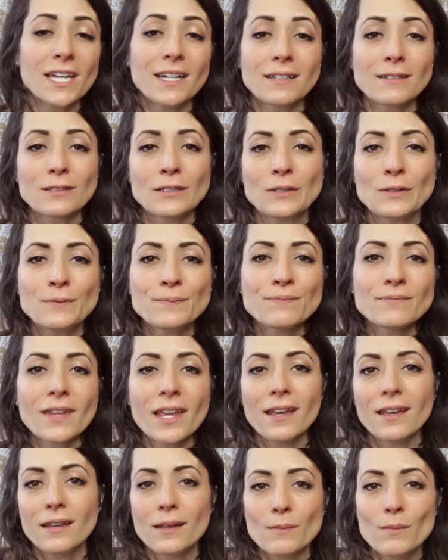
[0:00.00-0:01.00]
I don't know,
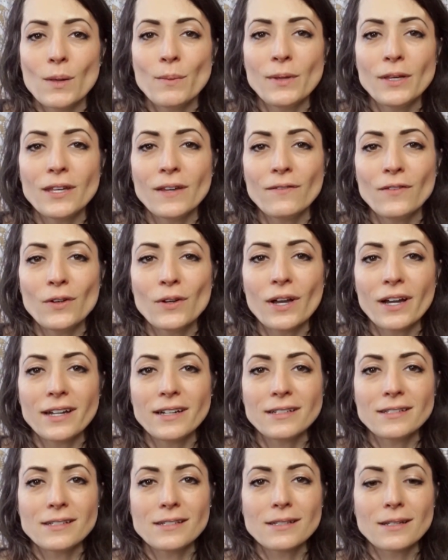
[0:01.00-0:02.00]
maybe give you
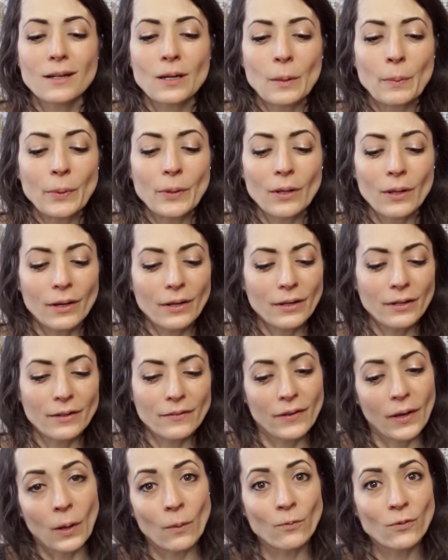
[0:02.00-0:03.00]
guys a couple
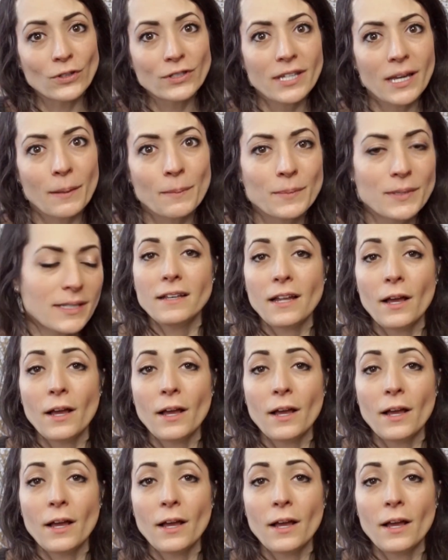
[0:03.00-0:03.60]
of helpful tips.